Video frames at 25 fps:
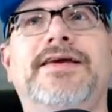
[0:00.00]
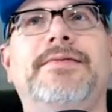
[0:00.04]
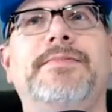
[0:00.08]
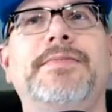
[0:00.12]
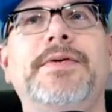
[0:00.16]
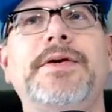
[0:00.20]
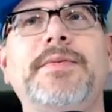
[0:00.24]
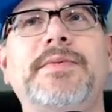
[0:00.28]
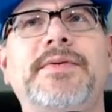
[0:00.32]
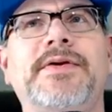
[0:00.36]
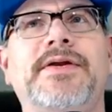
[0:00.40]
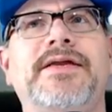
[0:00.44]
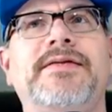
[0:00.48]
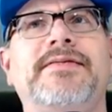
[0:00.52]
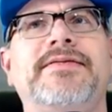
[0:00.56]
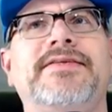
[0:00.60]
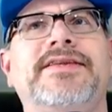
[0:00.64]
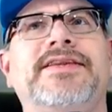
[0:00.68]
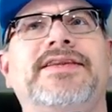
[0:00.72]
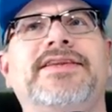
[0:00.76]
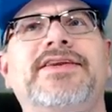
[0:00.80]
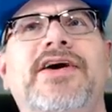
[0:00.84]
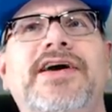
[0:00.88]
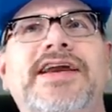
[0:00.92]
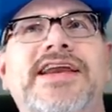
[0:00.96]
Purple
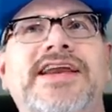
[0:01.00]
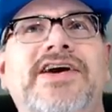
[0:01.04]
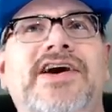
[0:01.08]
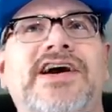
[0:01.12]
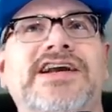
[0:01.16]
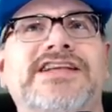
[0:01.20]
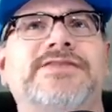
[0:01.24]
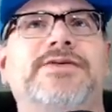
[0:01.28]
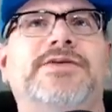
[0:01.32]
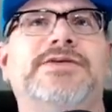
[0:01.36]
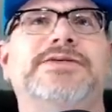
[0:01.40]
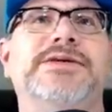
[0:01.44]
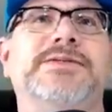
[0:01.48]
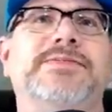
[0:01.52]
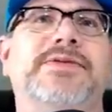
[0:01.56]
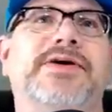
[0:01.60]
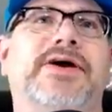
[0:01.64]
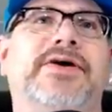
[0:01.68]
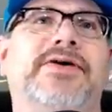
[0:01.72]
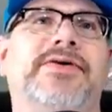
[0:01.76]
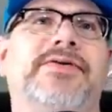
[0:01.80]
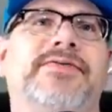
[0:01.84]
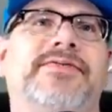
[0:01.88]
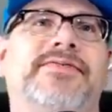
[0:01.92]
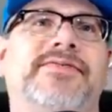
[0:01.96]
Donkey is supposed to be
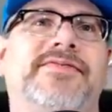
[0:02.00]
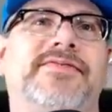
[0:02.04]
brown.